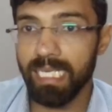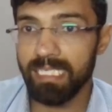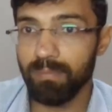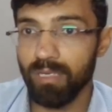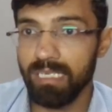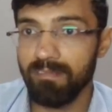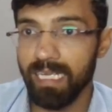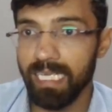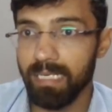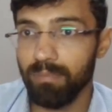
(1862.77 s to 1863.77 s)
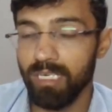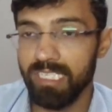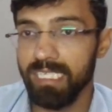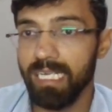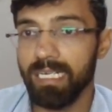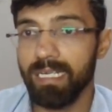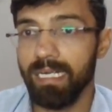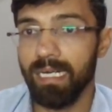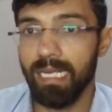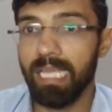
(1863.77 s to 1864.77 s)
x, point y, and point c are
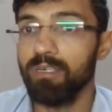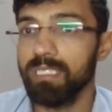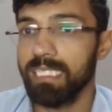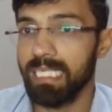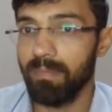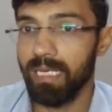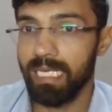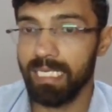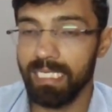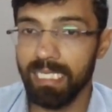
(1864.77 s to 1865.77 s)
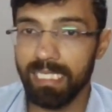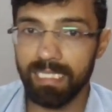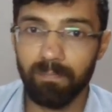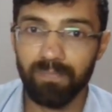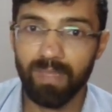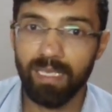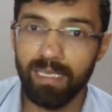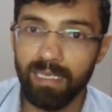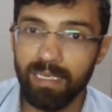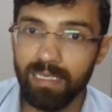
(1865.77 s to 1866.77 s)
lying on the same line. Yes.
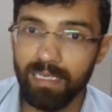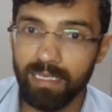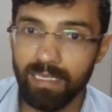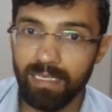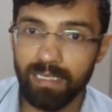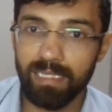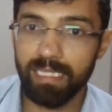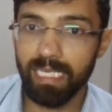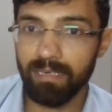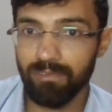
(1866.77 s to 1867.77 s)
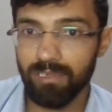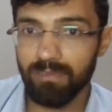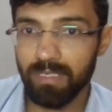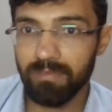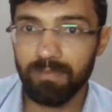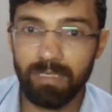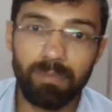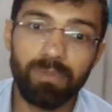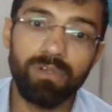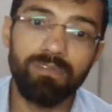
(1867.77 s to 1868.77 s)
Therefore, what we
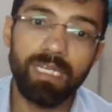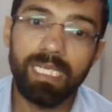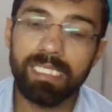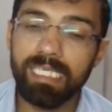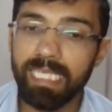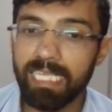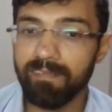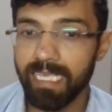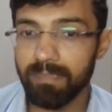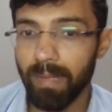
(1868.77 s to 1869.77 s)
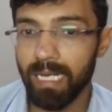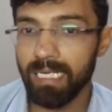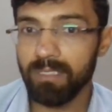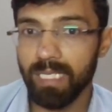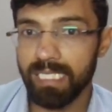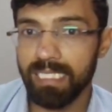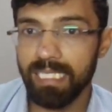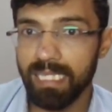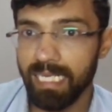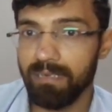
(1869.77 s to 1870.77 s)
proved, since xy is parallel to xc,
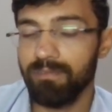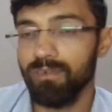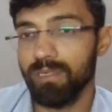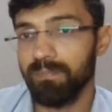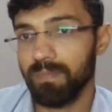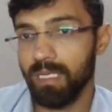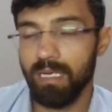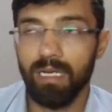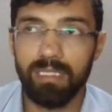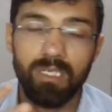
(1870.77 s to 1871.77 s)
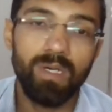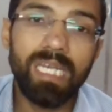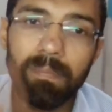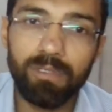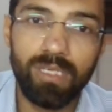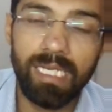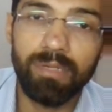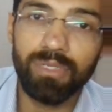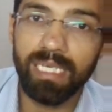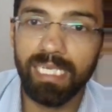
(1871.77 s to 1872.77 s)
therefore, the only
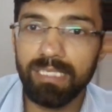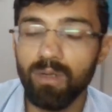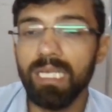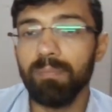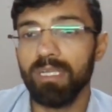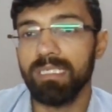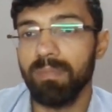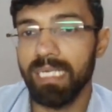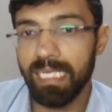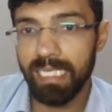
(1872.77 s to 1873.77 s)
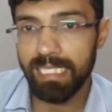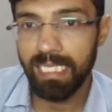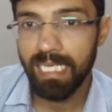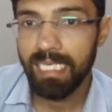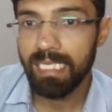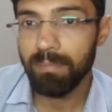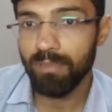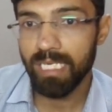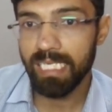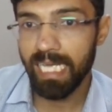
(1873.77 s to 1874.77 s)
possibility is
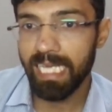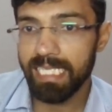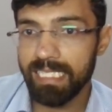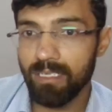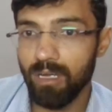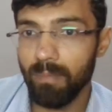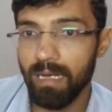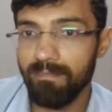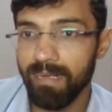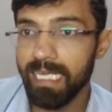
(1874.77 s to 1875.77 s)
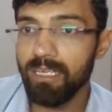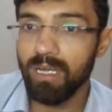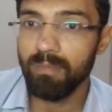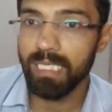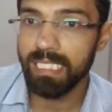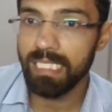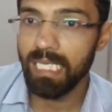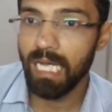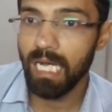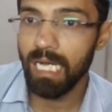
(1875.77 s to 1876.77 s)
point x, comma y, comma c
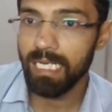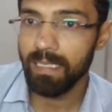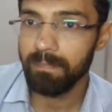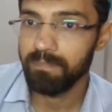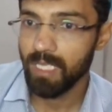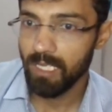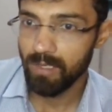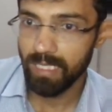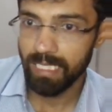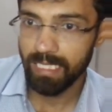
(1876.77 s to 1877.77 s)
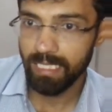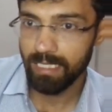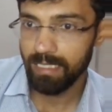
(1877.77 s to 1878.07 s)
are collinear.